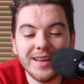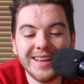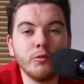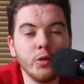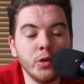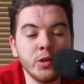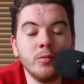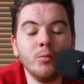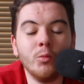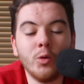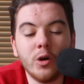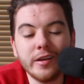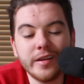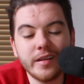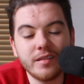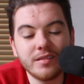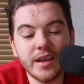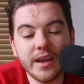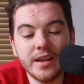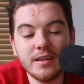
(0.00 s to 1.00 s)
Volume 1
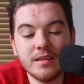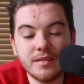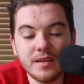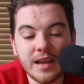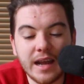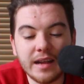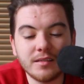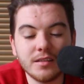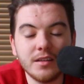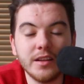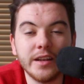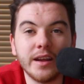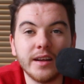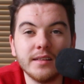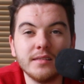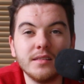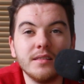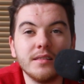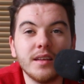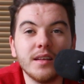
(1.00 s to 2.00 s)
is set in Seattle in
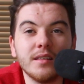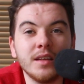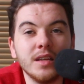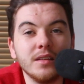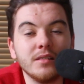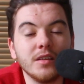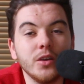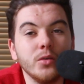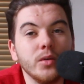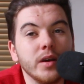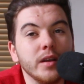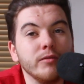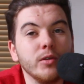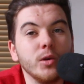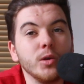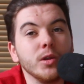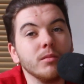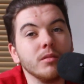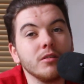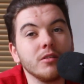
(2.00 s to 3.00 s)
1962, and
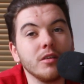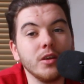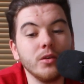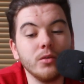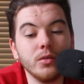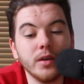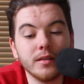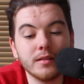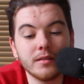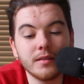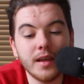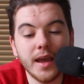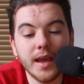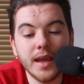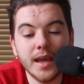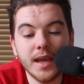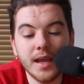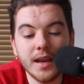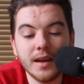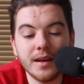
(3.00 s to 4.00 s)
Volume 2 is
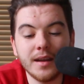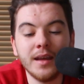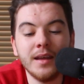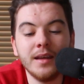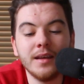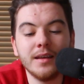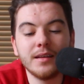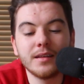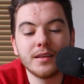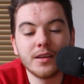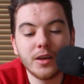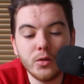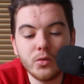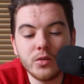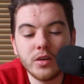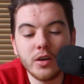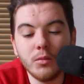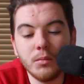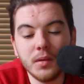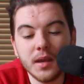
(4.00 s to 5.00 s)
set in
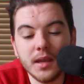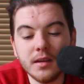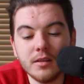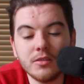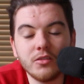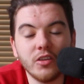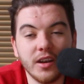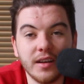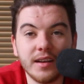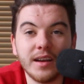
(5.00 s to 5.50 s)
Cocoa Beach in